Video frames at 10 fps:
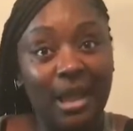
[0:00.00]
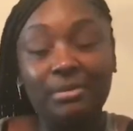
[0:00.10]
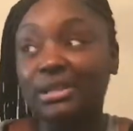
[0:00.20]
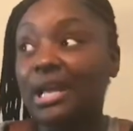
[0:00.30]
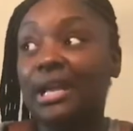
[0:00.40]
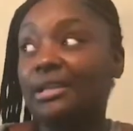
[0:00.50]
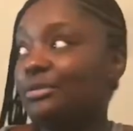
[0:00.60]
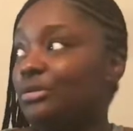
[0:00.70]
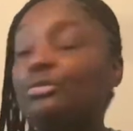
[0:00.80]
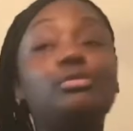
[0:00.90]
I was like,
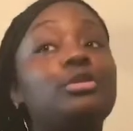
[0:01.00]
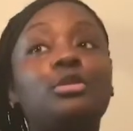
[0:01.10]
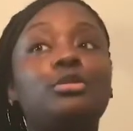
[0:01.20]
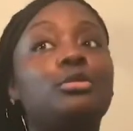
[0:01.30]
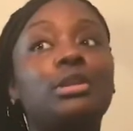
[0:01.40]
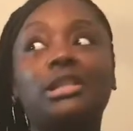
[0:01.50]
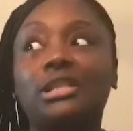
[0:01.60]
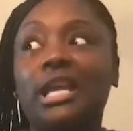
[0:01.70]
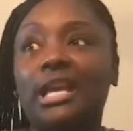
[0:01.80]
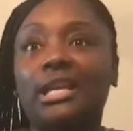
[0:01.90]
you're gonna
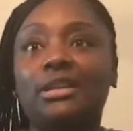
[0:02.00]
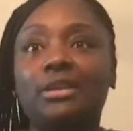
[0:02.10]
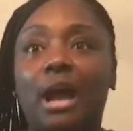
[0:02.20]
stay.